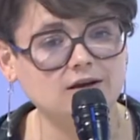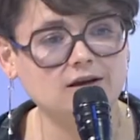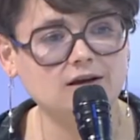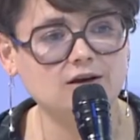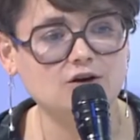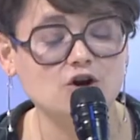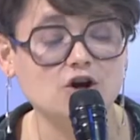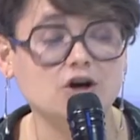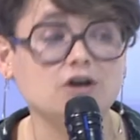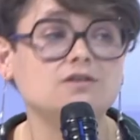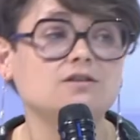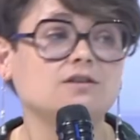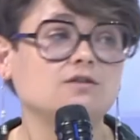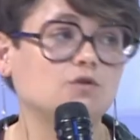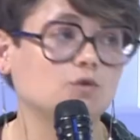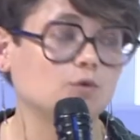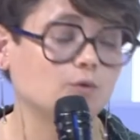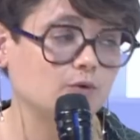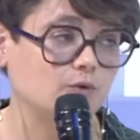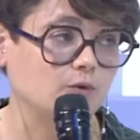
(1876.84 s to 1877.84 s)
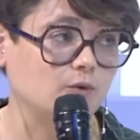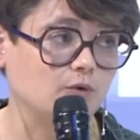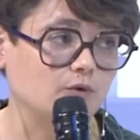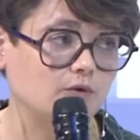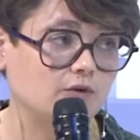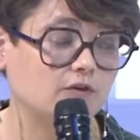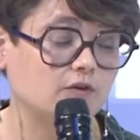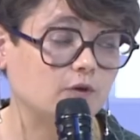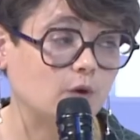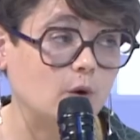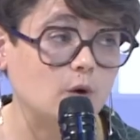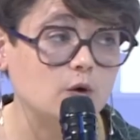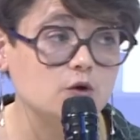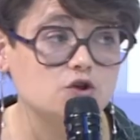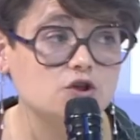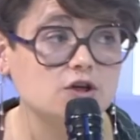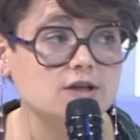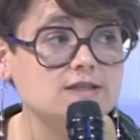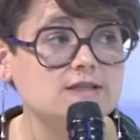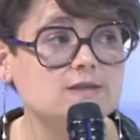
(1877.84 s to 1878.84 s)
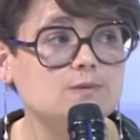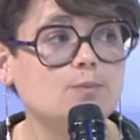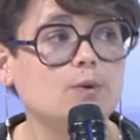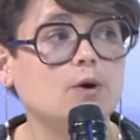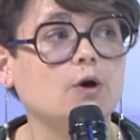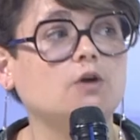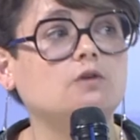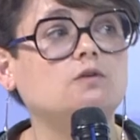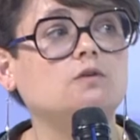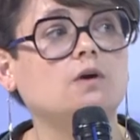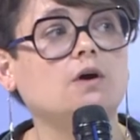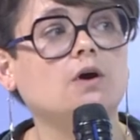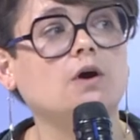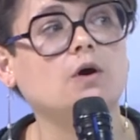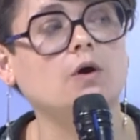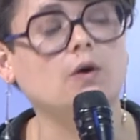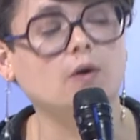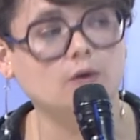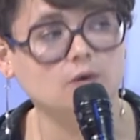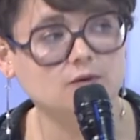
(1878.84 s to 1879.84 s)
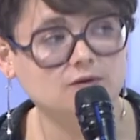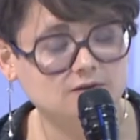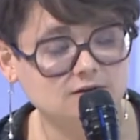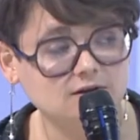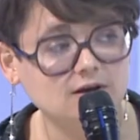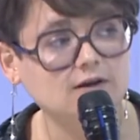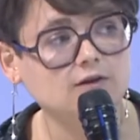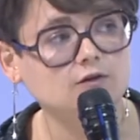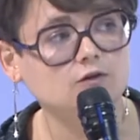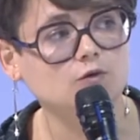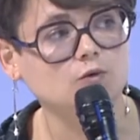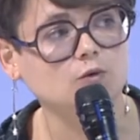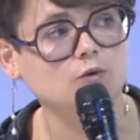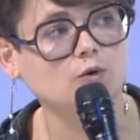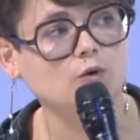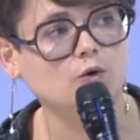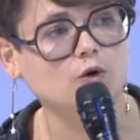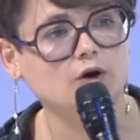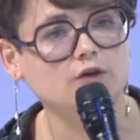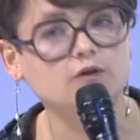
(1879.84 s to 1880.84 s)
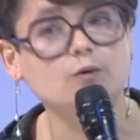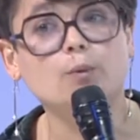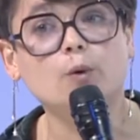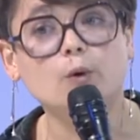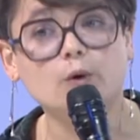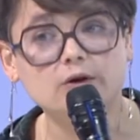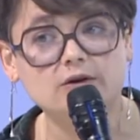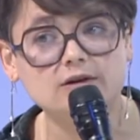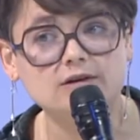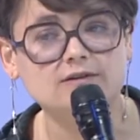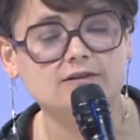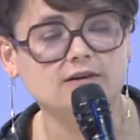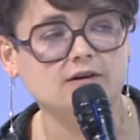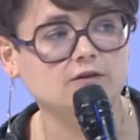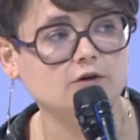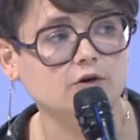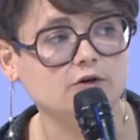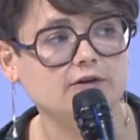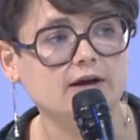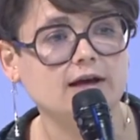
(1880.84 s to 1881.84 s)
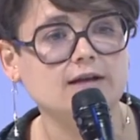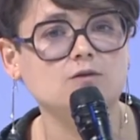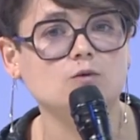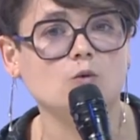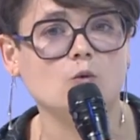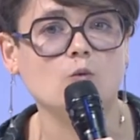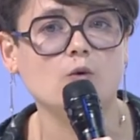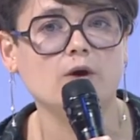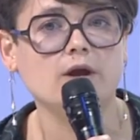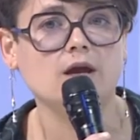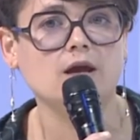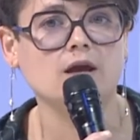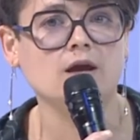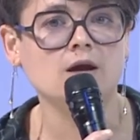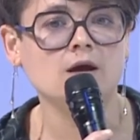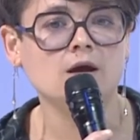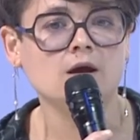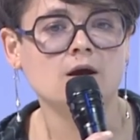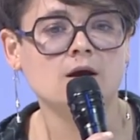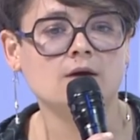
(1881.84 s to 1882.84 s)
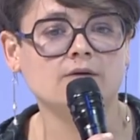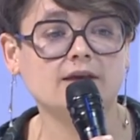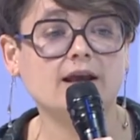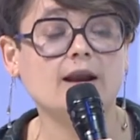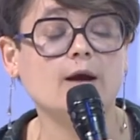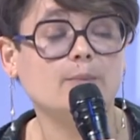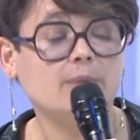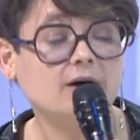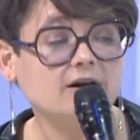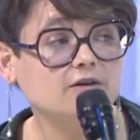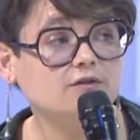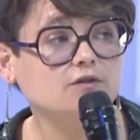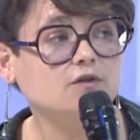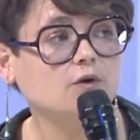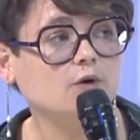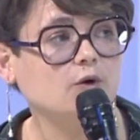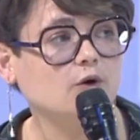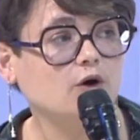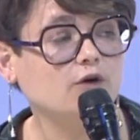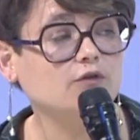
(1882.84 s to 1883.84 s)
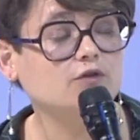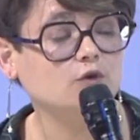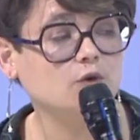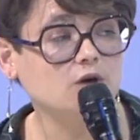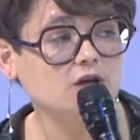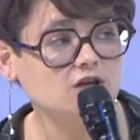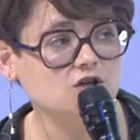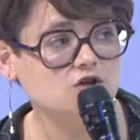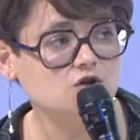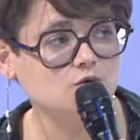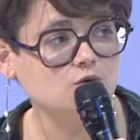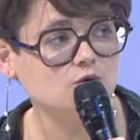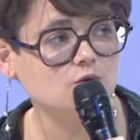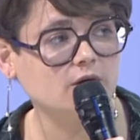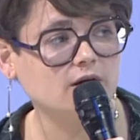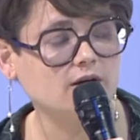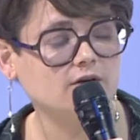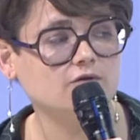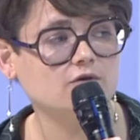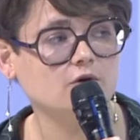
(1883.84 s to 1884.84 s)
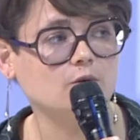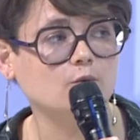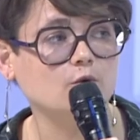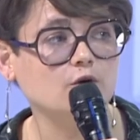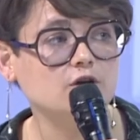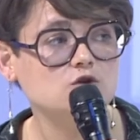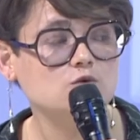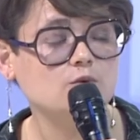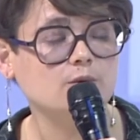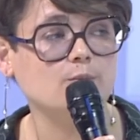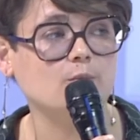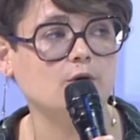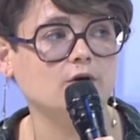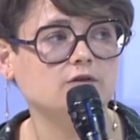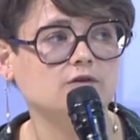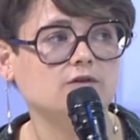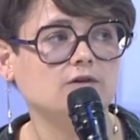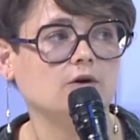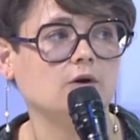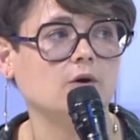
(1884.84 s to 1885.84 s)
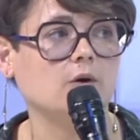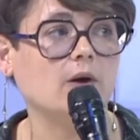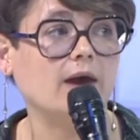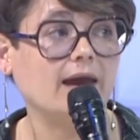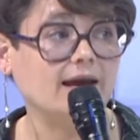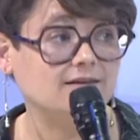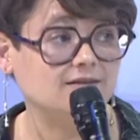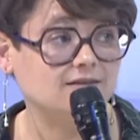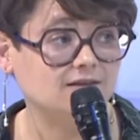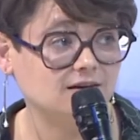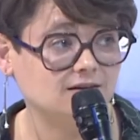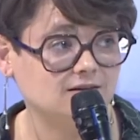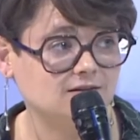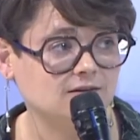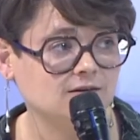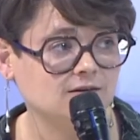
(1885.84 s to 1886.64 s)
not into the solutions, but still into the polluting sectors that we that are part of the issue and from which we must exit.